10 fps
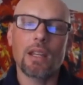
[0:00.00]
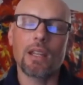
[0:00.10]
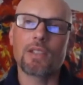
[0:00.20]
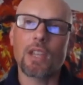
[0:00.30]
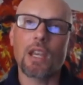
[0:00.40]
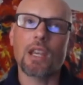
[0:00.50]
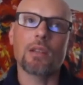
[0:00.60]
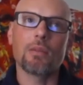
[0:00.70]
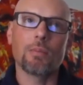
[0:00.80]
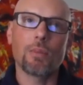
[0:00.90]
it's
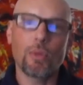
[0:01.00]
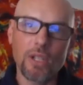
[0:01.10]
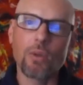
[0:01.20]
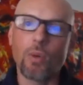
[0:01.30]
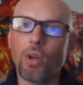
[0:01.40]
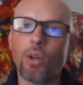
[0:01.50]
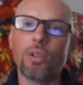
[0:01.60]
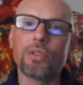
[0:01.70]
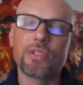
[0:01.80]
a prequel